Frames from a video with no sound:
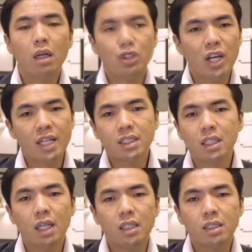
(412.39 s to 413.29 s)

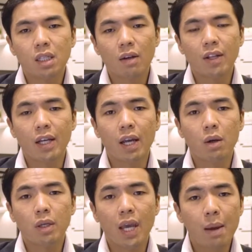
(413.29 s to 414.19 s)
GST and stuff like
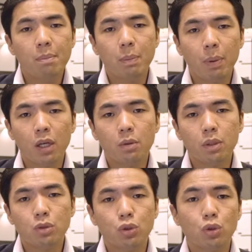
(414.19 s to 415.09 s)
that can be
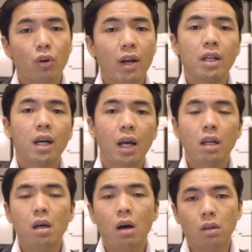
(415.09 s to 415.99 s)
payable through credit card
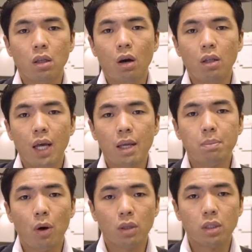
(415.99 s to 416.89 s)
on the online
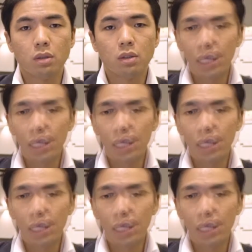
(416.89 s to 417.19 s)
portal.